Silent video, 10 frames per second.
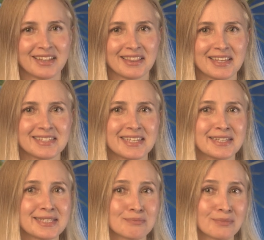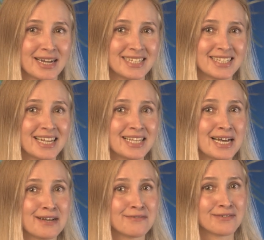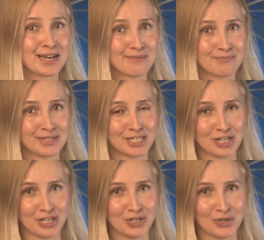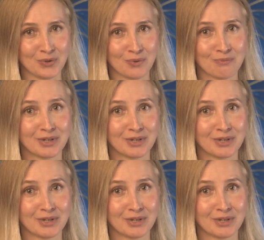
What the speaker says: These things might not have happened to you,